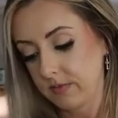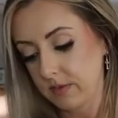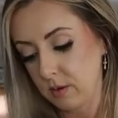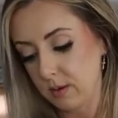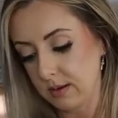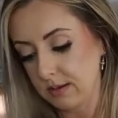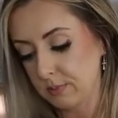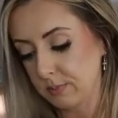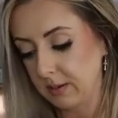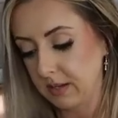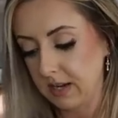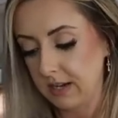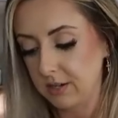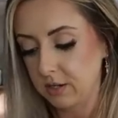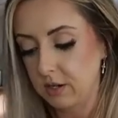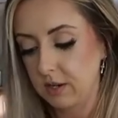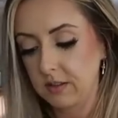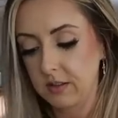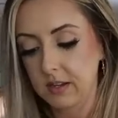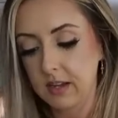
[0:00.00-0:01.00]
no
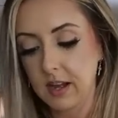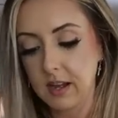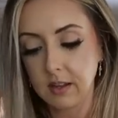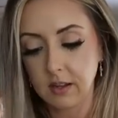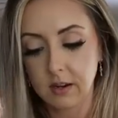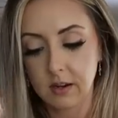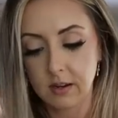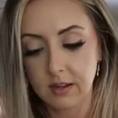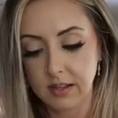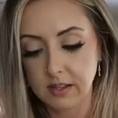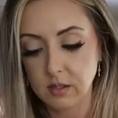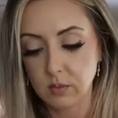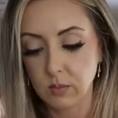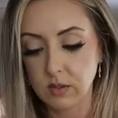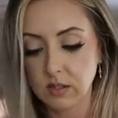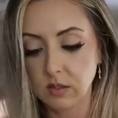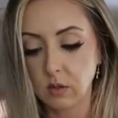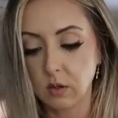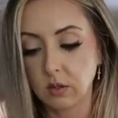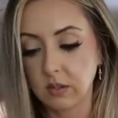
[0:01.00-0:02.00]
explanation on the color, that's
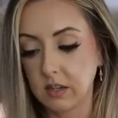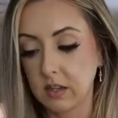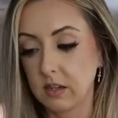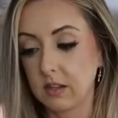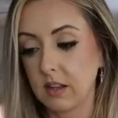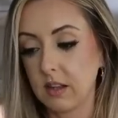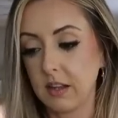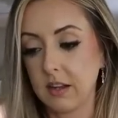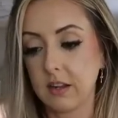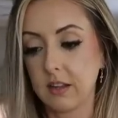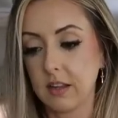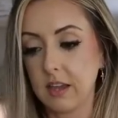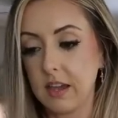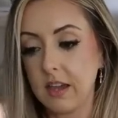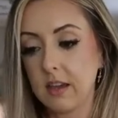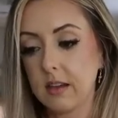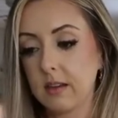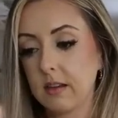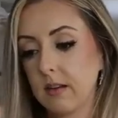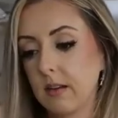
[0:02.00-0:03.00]
what sold it
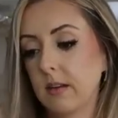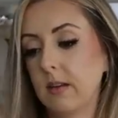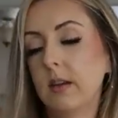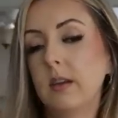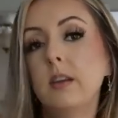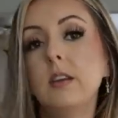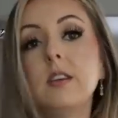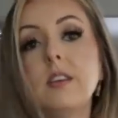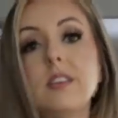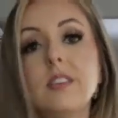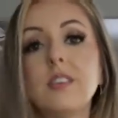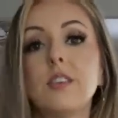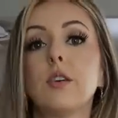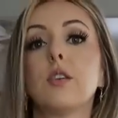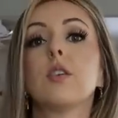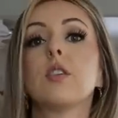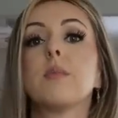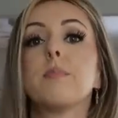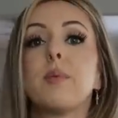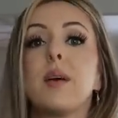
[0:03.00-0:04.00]
clearly.
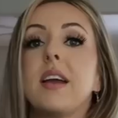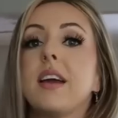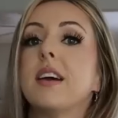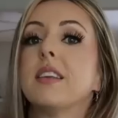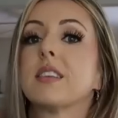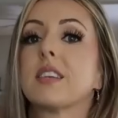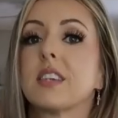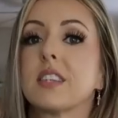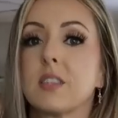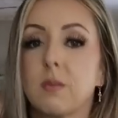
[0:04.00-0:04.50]
Don't know the brand